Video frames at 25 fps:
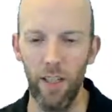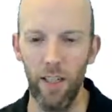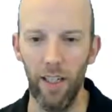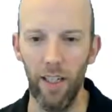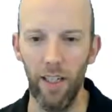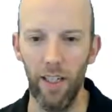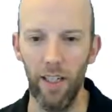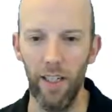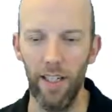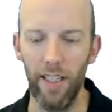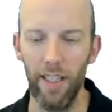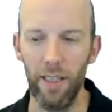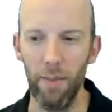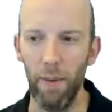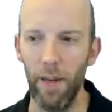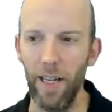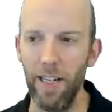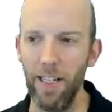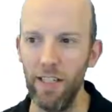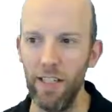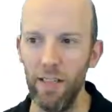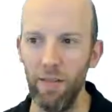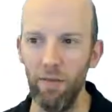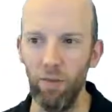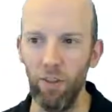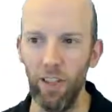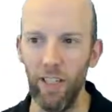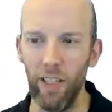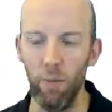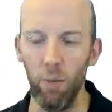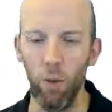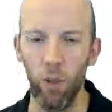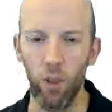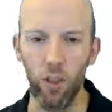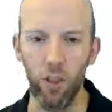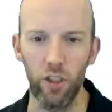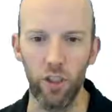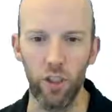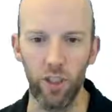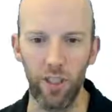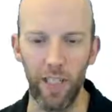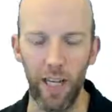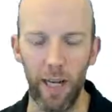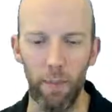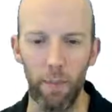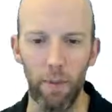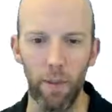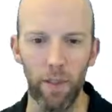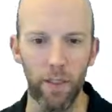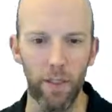it depends really what's just
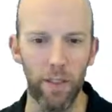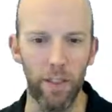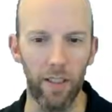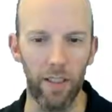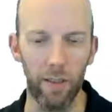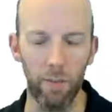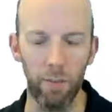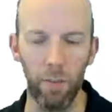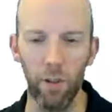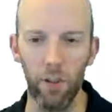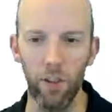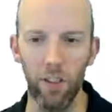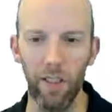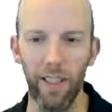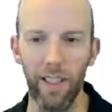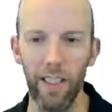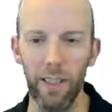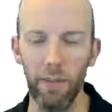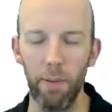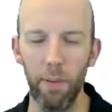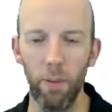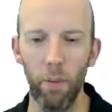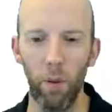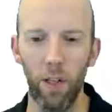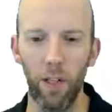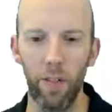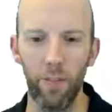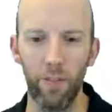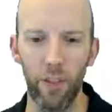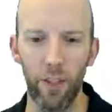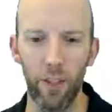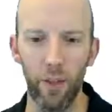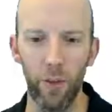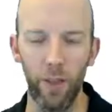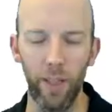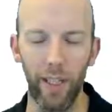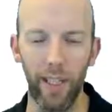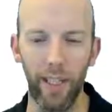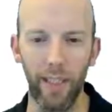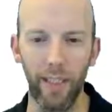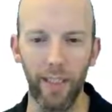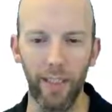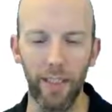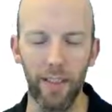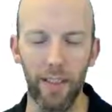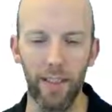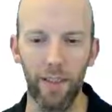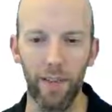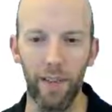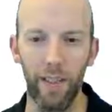happened. It's most likely to be one of two
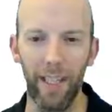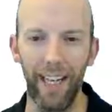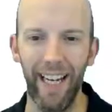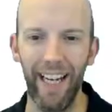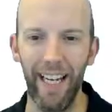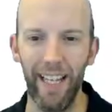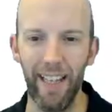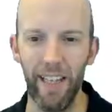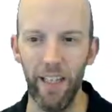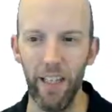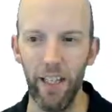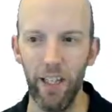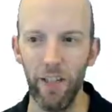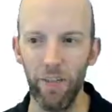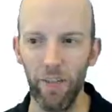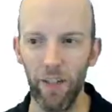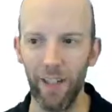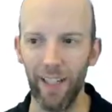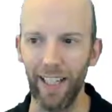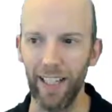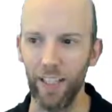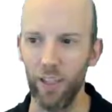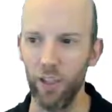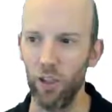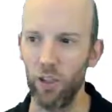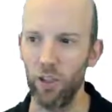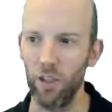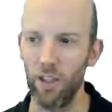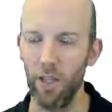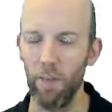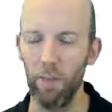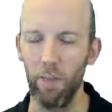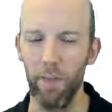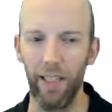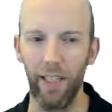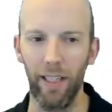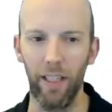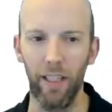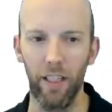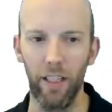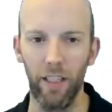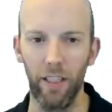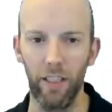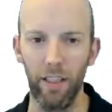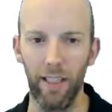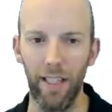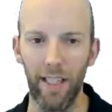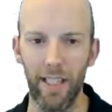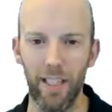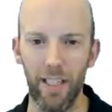things. Either you've clicked on something that
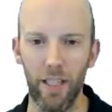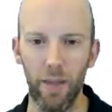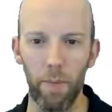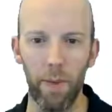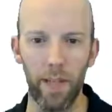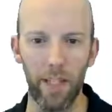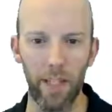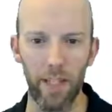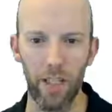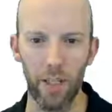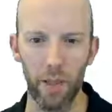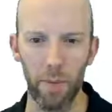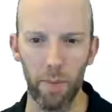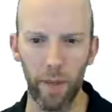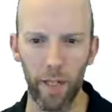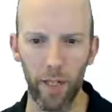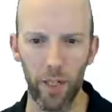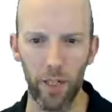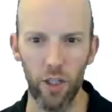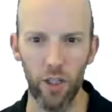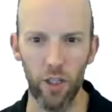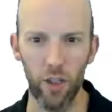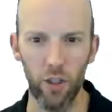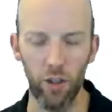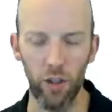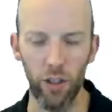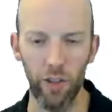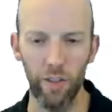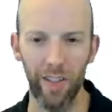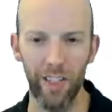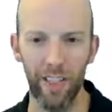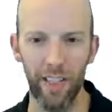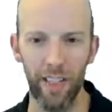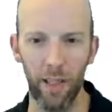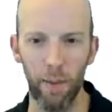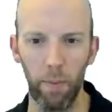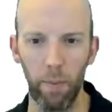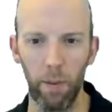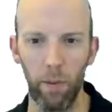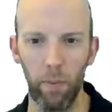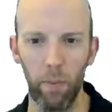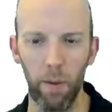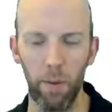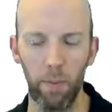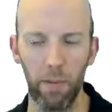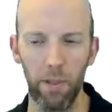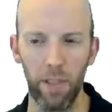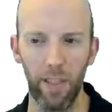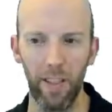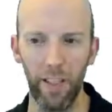is a bit suspicious, or you've ended up at a
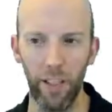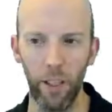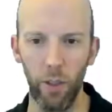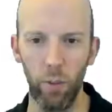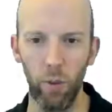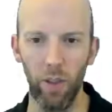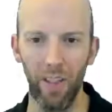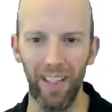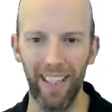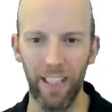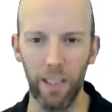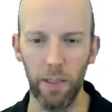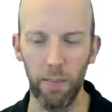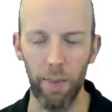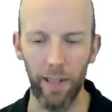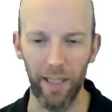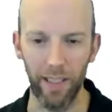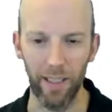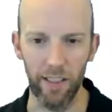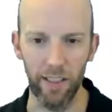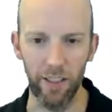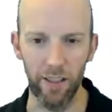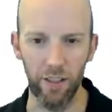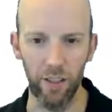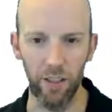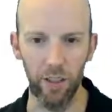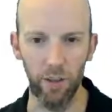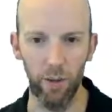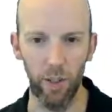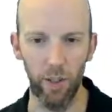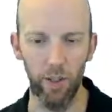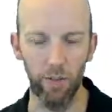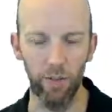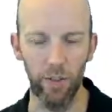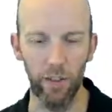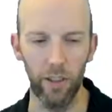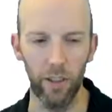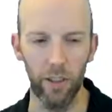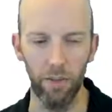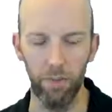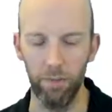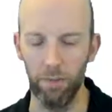website that you weren't expecting to after